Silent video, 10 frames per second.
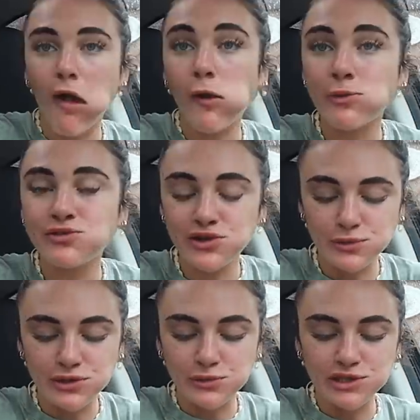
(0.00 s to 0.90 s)
Oh, I'm still
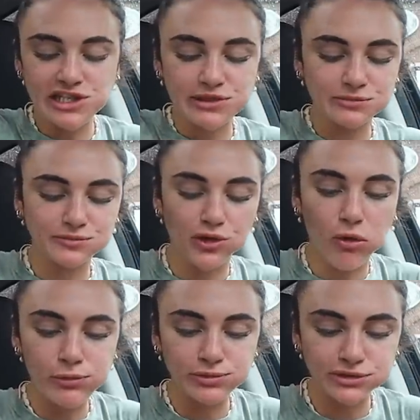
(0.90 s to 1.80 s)
recording.
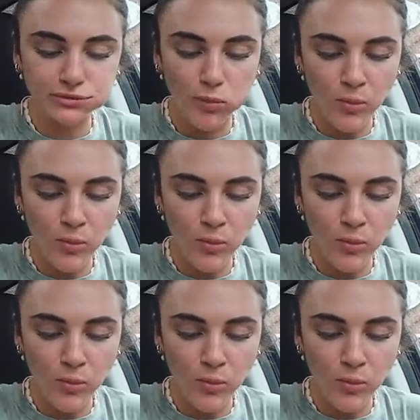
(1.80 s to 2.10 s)
Oops.